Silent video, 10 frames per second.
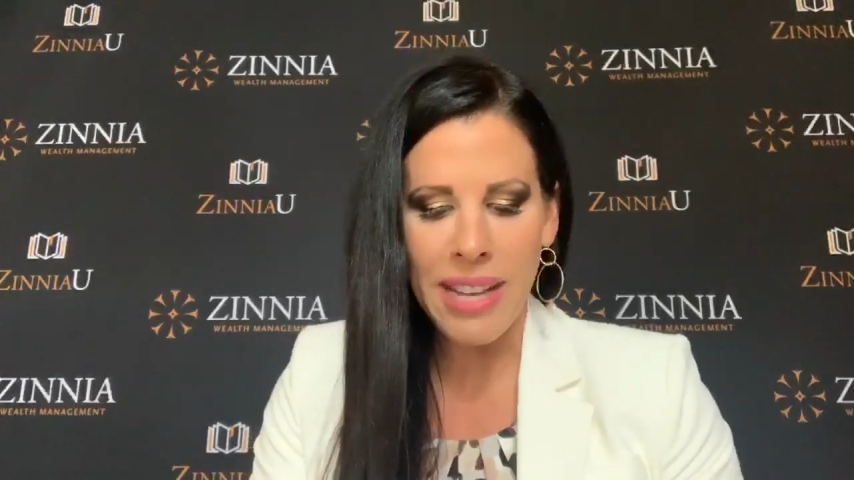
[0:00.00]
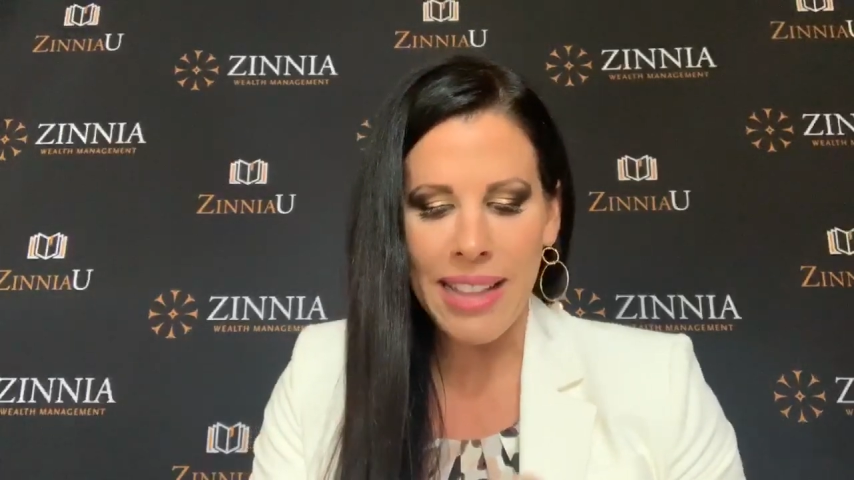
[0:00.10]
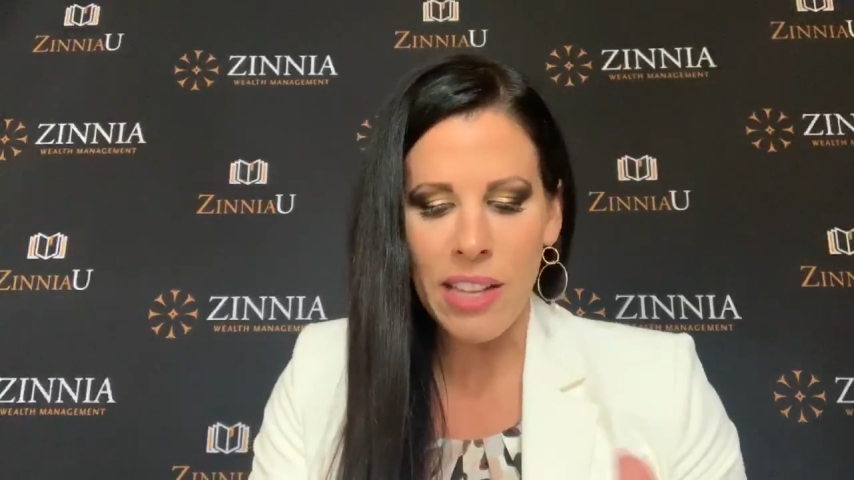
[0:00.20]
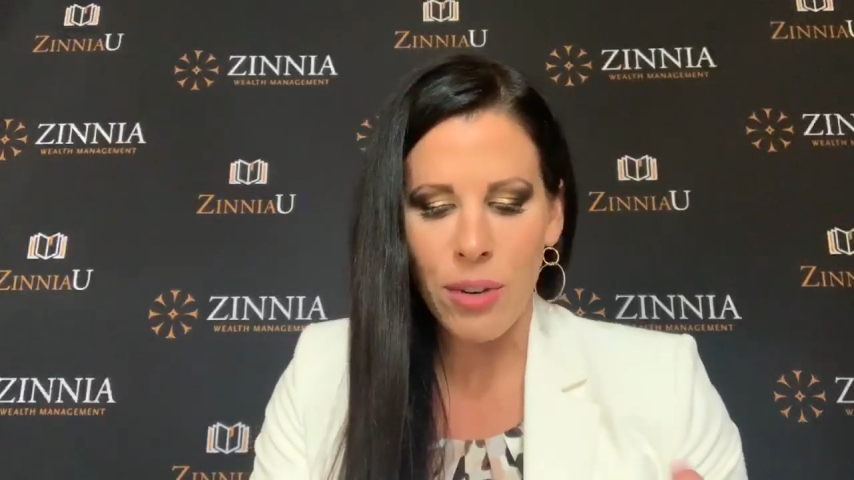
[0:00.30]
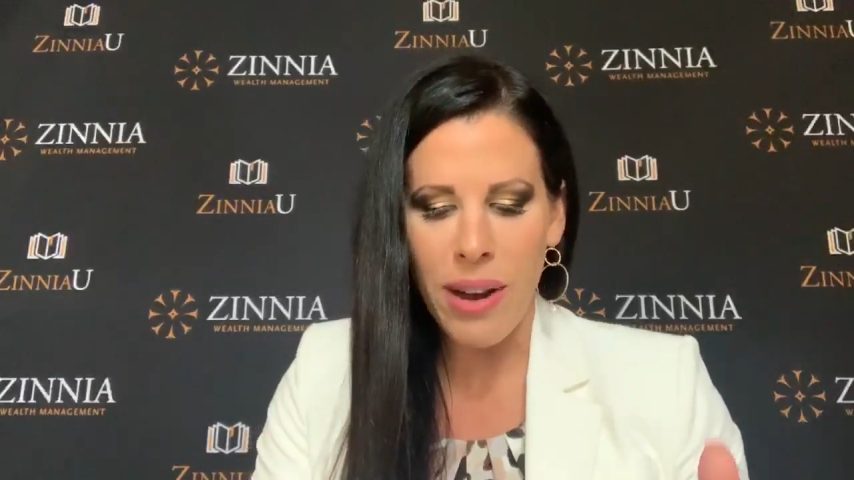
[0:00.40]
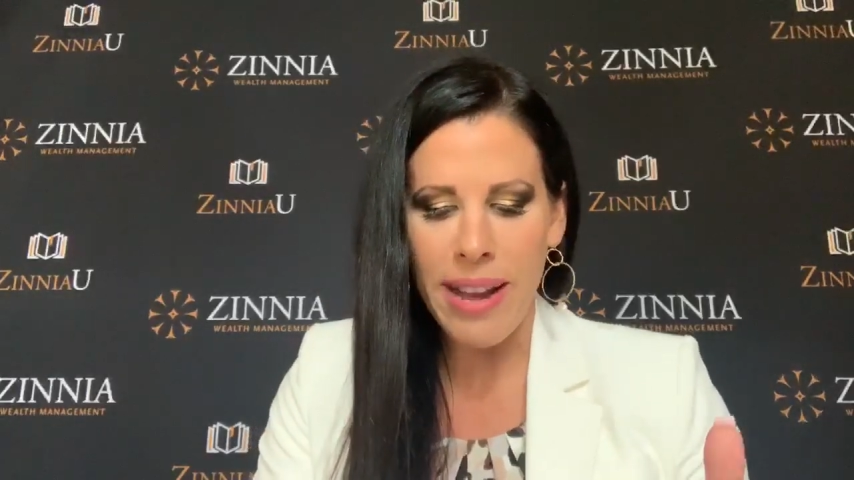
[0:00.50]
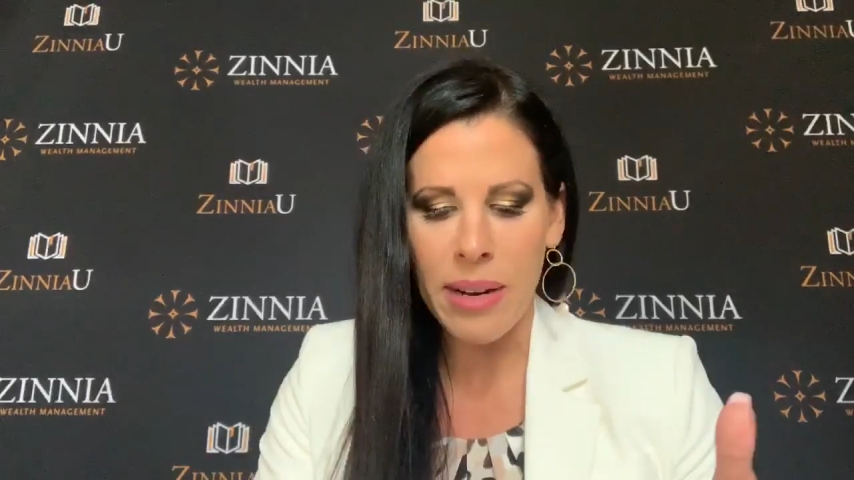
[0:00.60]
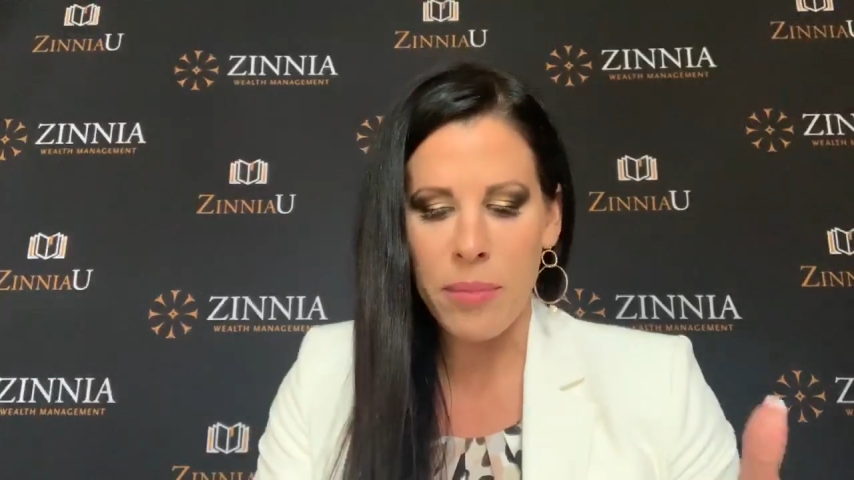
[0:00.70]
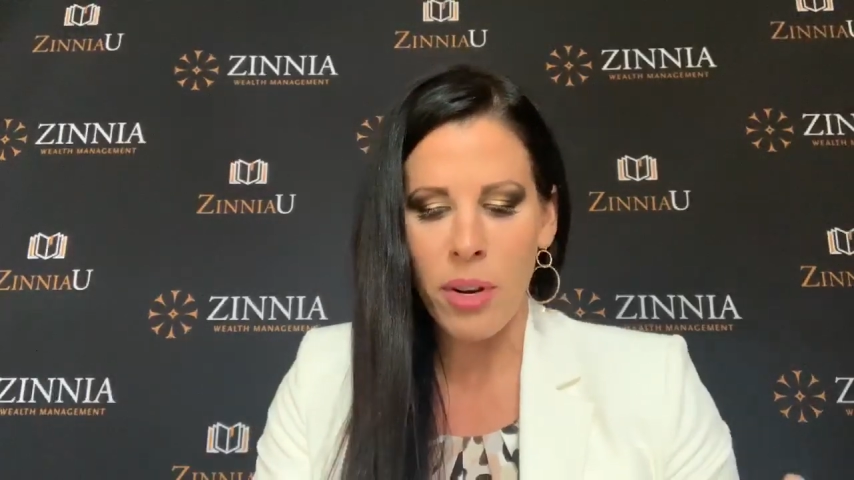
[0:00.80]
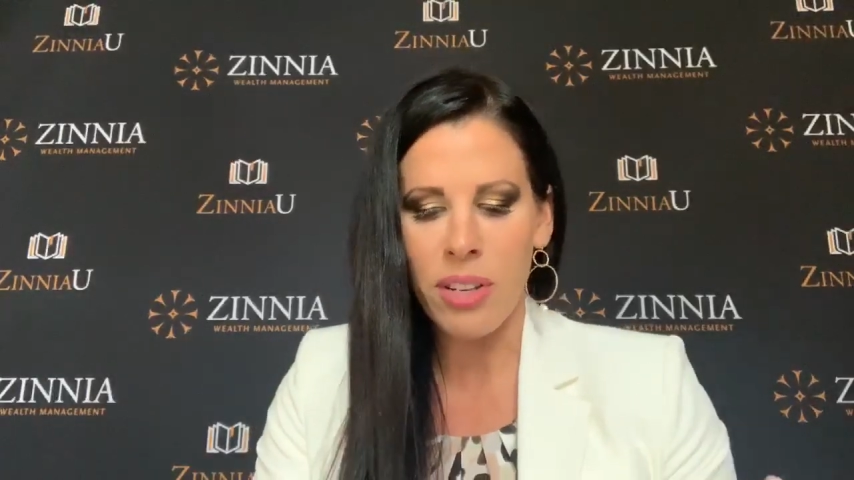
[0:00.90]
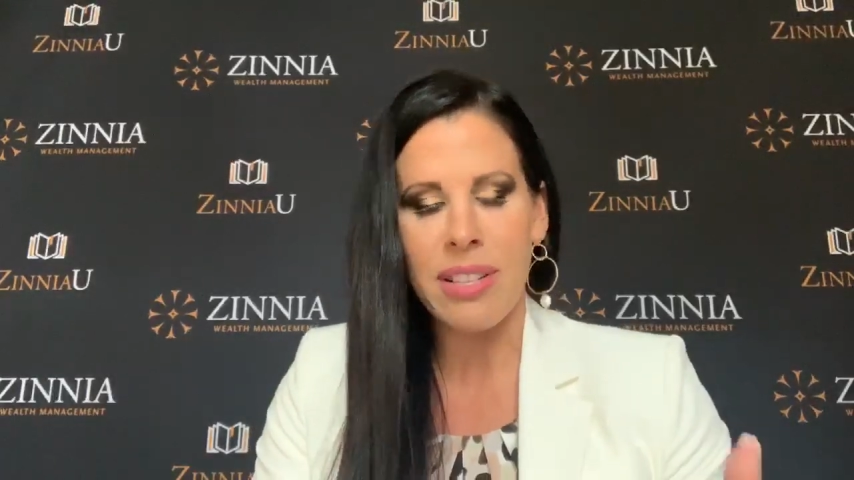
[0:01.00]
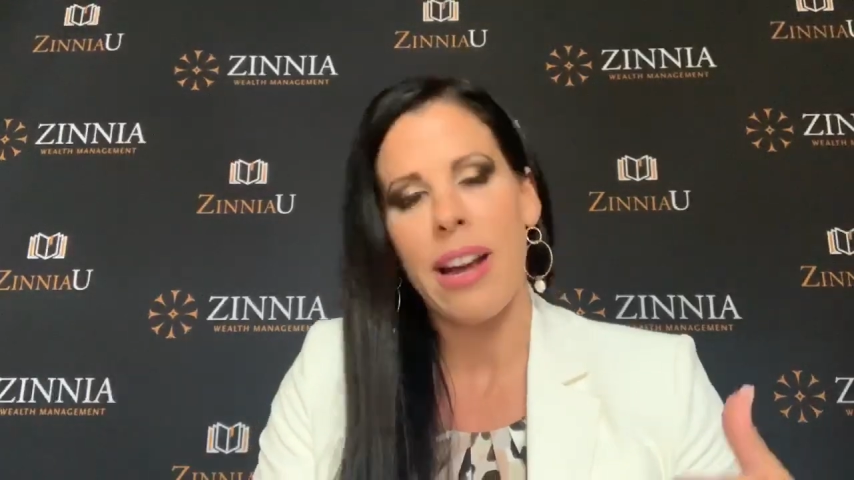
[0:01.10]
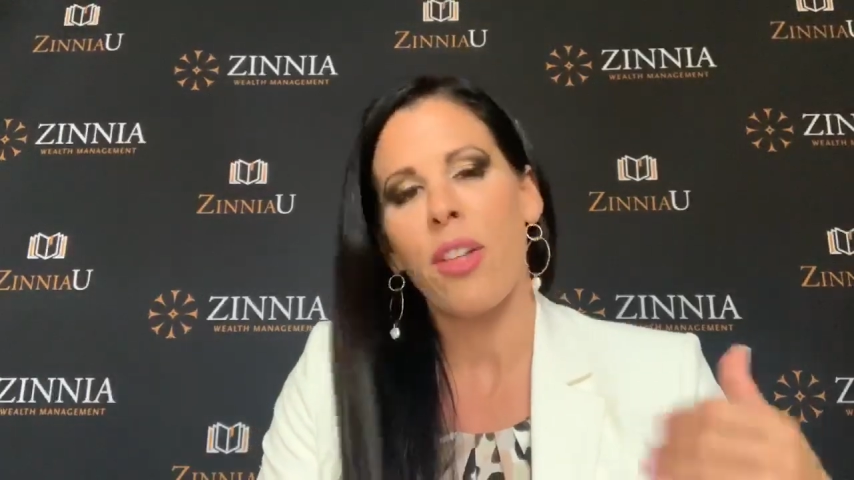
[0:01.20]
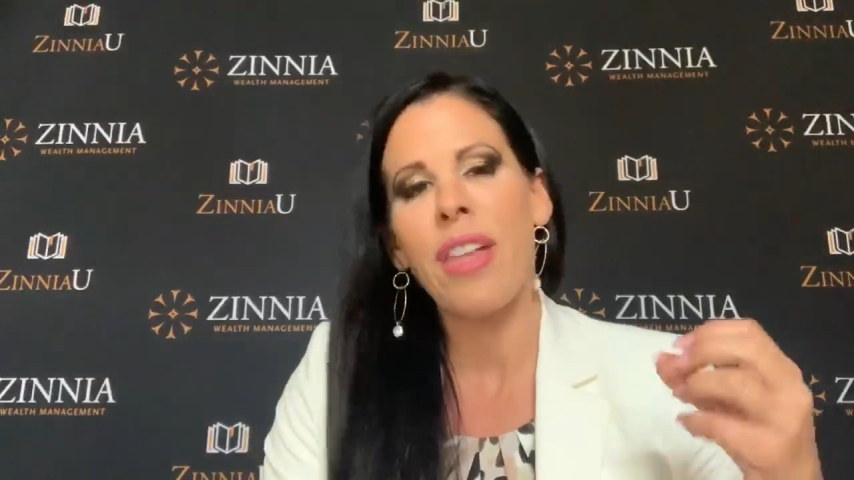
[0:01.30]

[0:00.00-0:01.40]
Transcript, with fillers: Daily Grind and Mercantile.